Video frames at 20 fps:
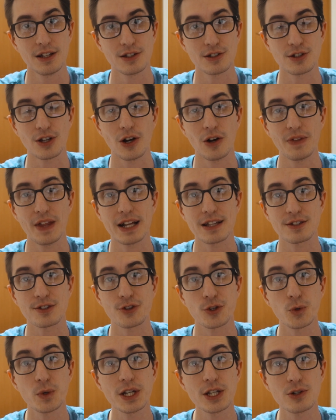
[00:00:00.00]
So that's
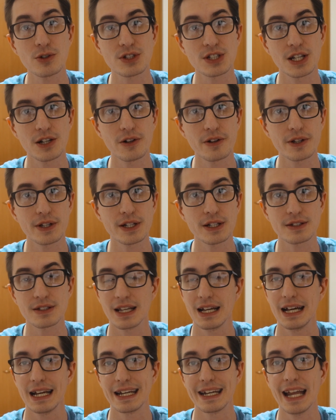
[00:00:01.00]
3 utilities.
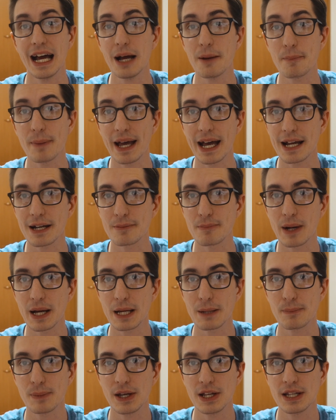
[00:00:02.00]
Not bad in my
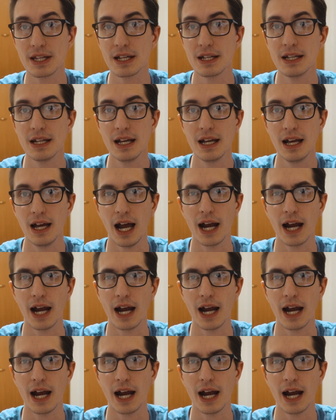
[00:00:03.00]
opinion.